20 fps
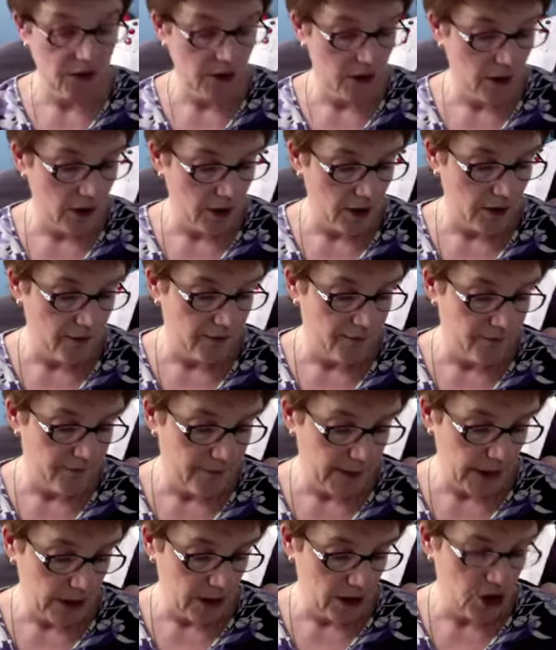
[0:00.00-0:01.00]
that I've
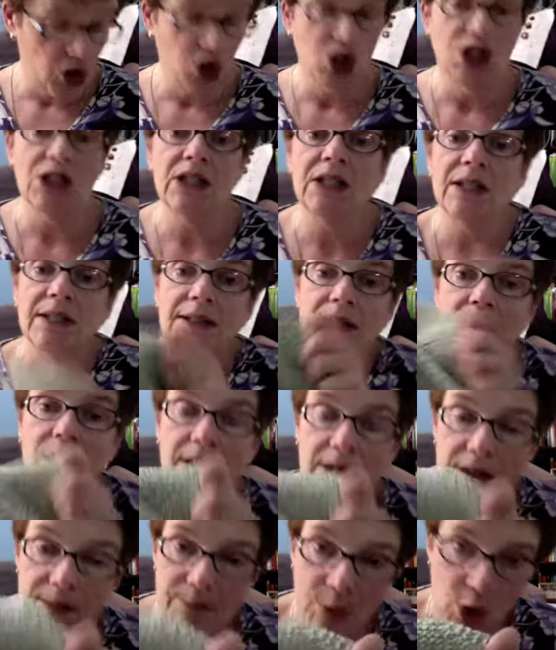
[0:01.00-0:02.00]
made. She
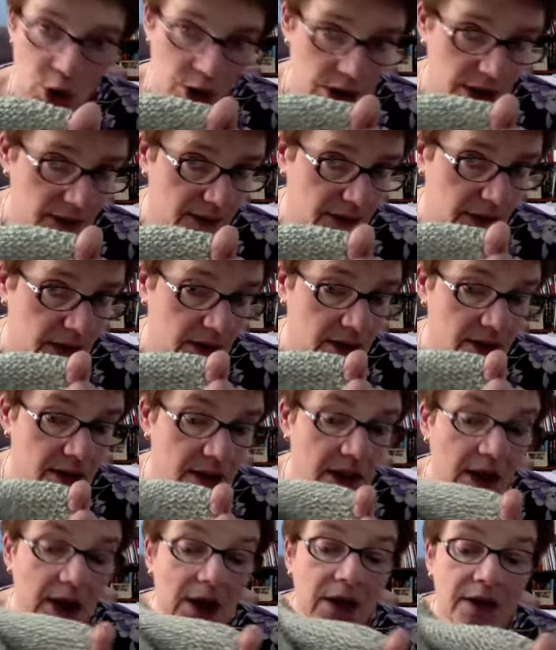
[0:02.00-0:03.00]
says, Bonnie says,
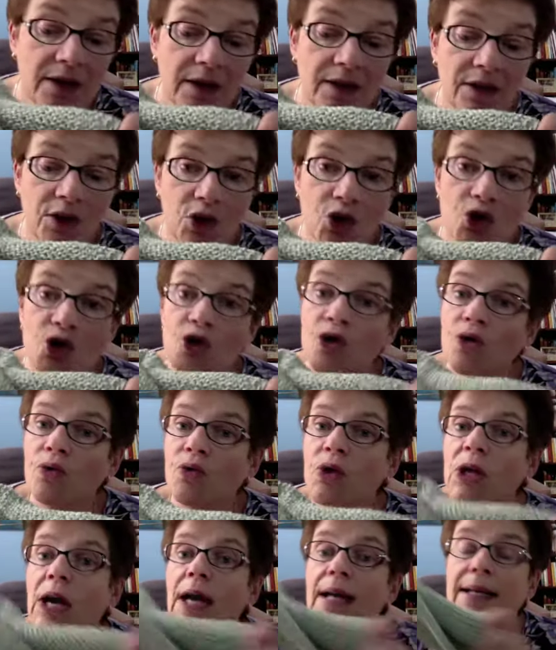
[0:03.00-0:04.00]
that they're too
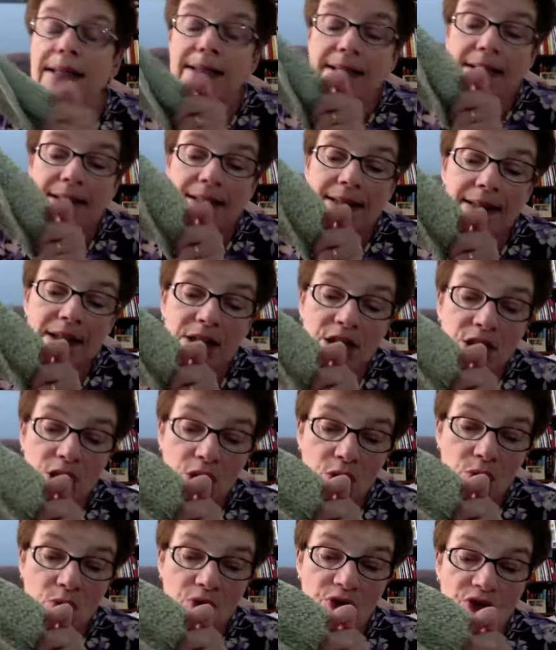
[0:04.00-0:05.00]
nice to
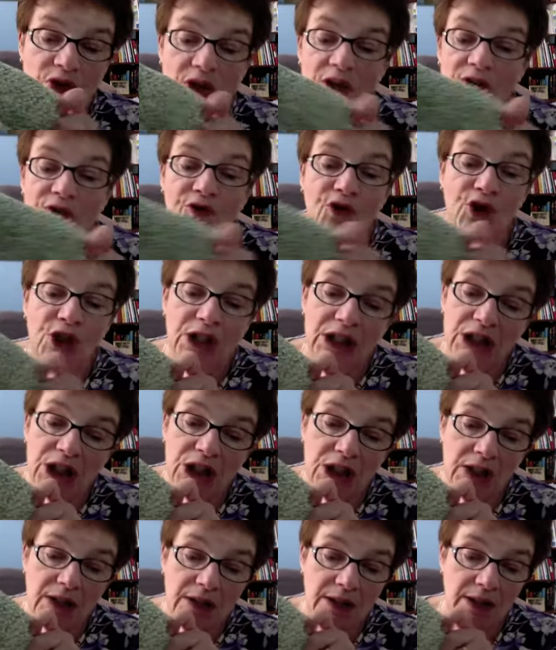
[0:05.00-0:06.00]
use for
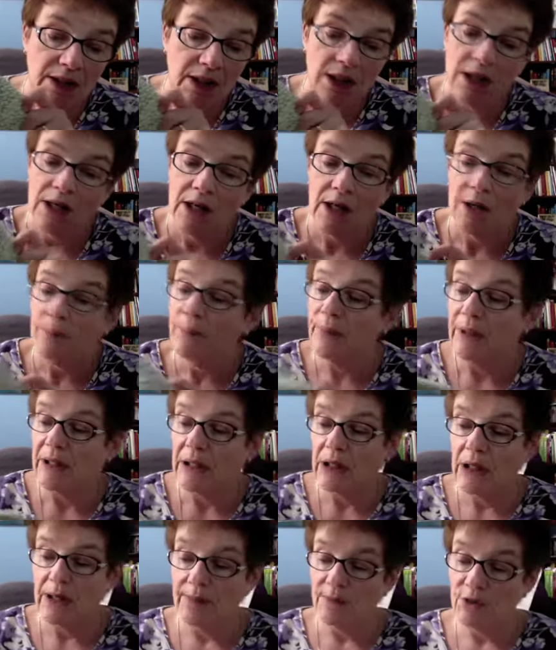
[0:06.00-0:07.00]
dishes, but
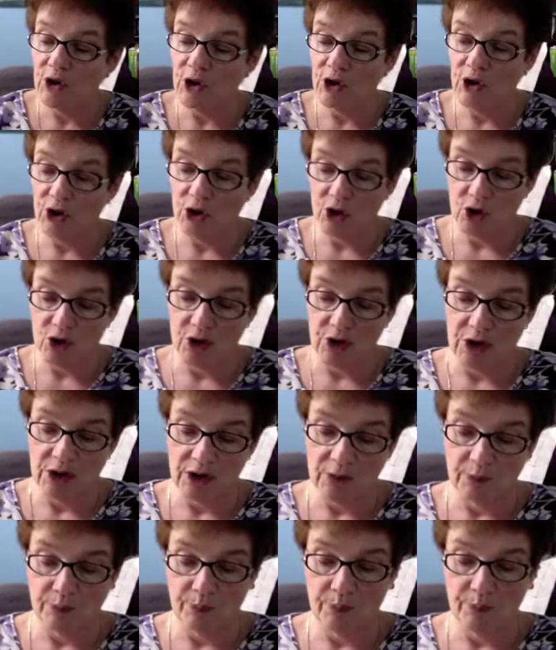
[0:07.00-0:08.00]
I'm just going
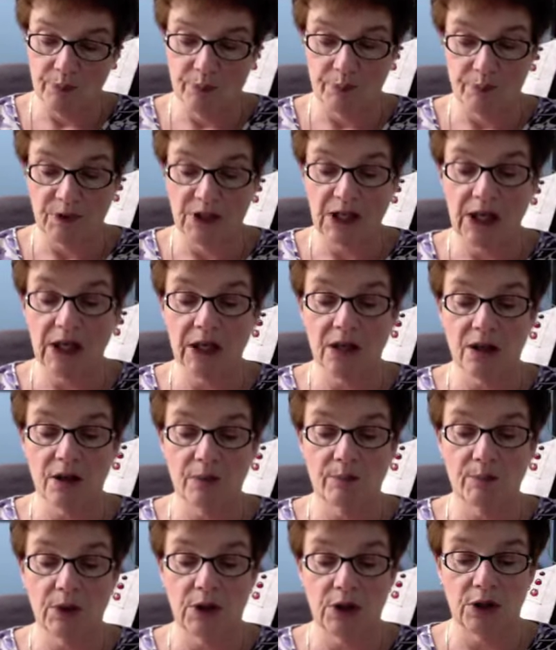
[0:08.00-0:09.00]
to take the
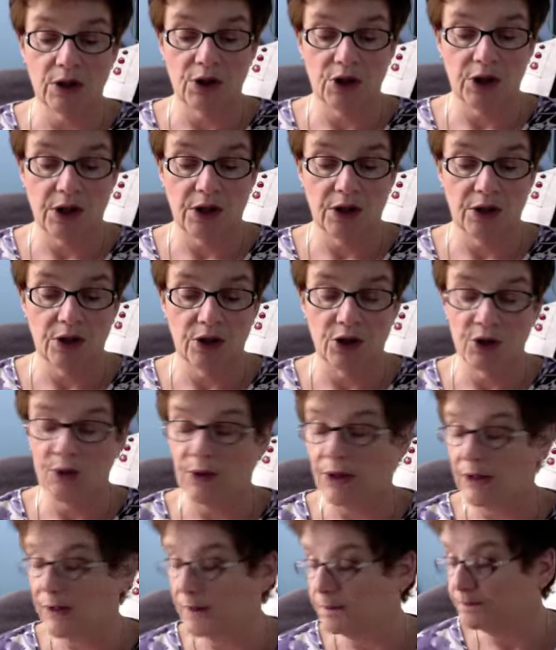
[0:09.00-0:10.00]
plunge and do
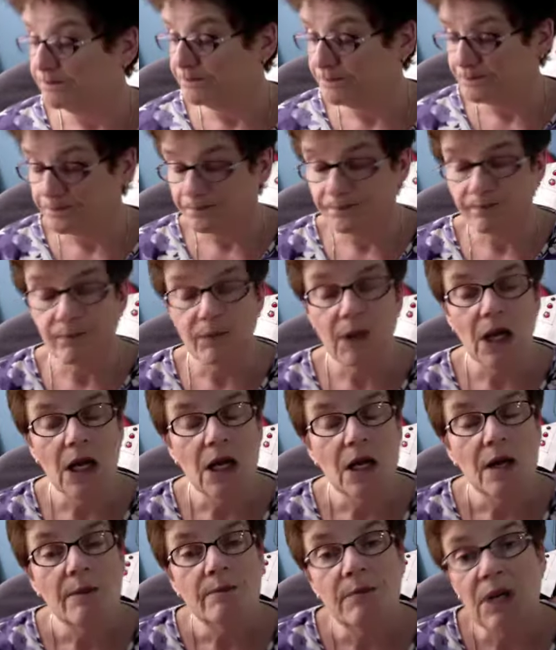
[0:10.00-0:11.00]
it.
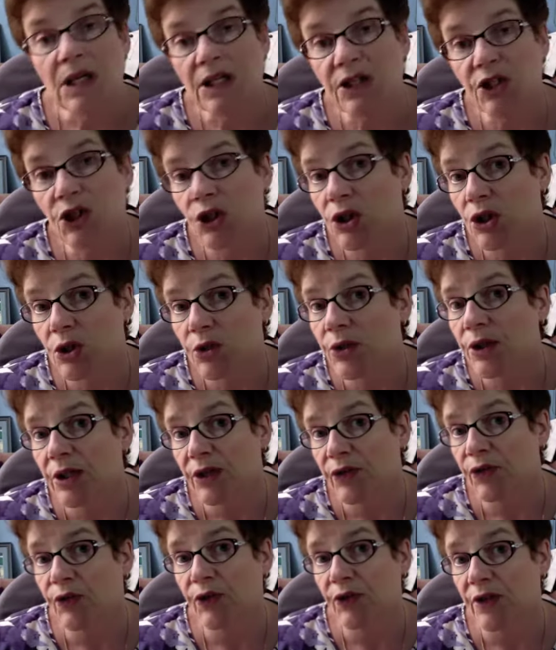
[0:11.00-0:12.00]
My story
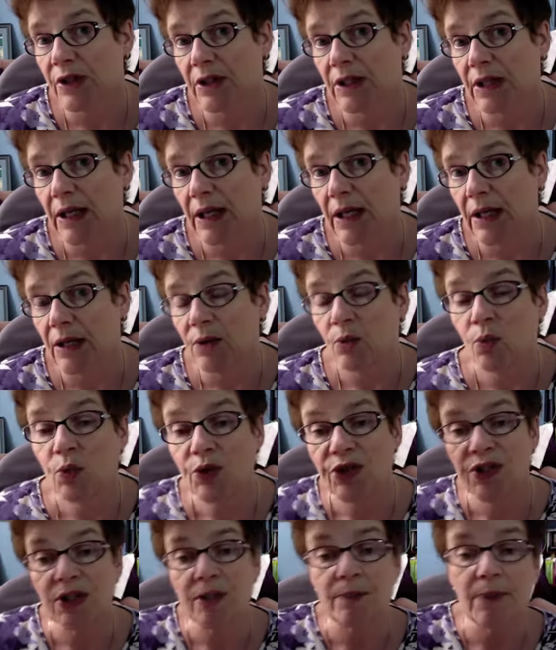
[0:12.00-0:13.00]
for the day
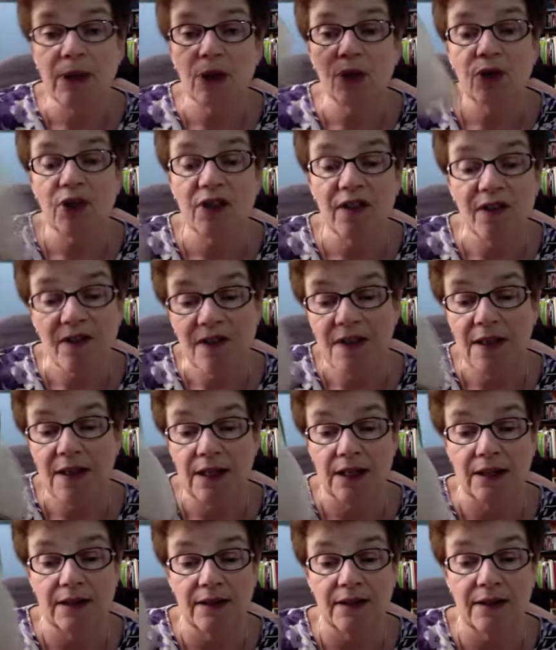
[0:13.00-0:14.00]
was about
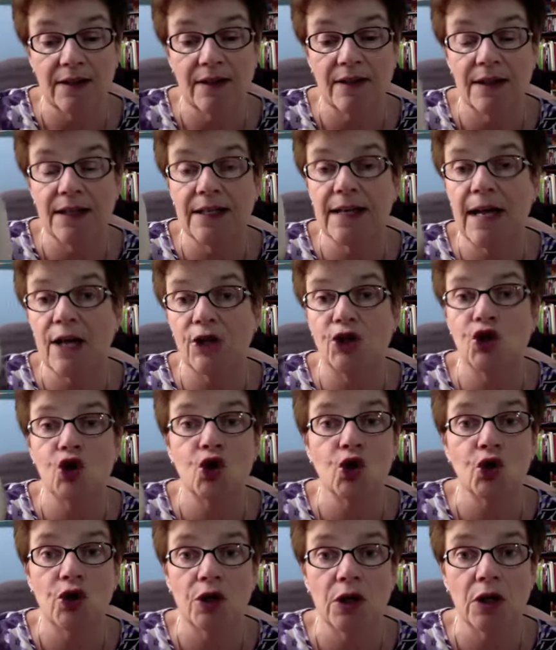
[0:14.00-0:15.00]
this, the
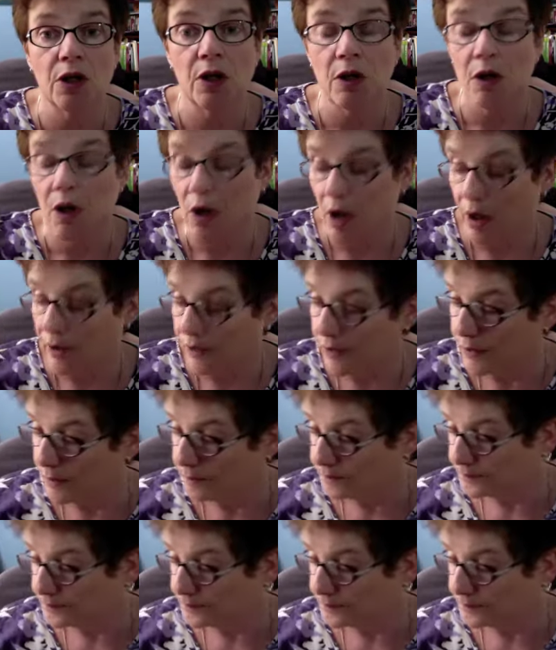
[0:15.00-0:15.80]
Natura cloth.